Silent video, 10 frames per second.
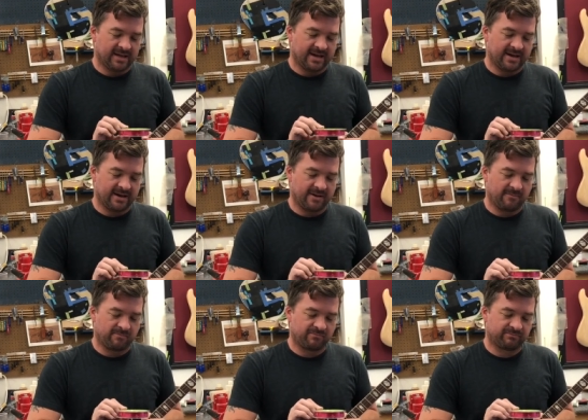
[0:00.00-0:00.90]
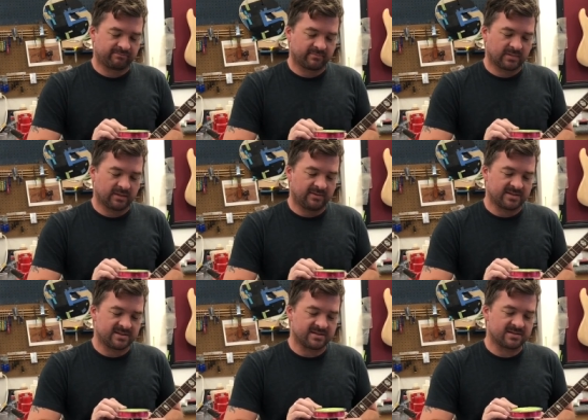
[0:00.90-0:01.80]
Um,
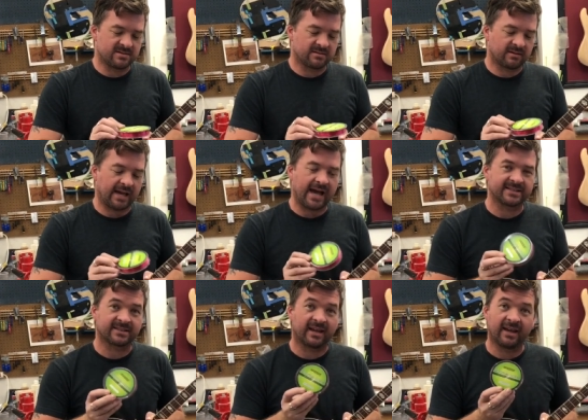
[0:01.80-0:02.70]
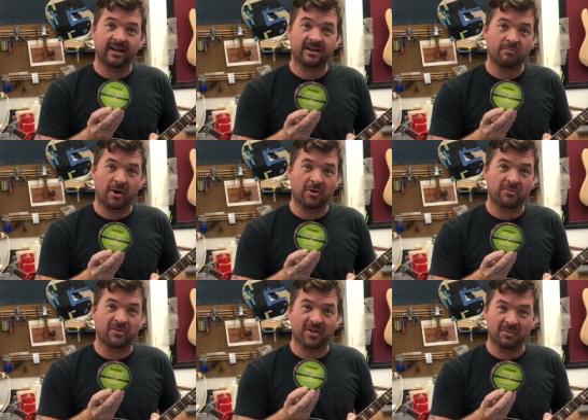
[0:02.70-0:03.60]
this is KastKing
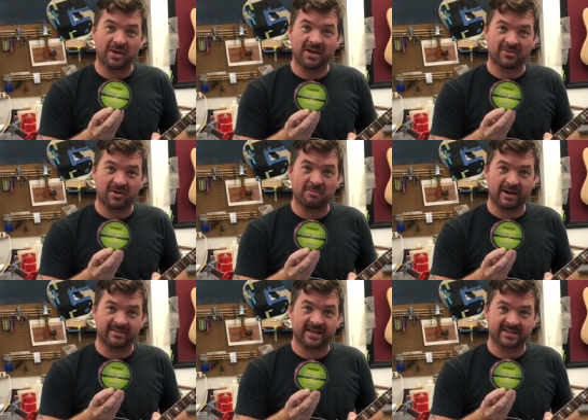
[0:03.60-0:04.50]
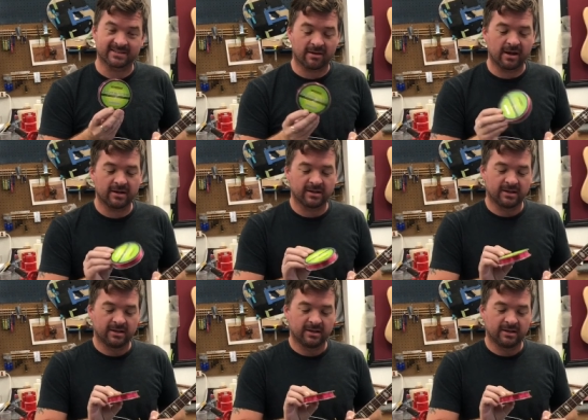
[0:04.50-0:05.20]
monofilament, 30 pound test line.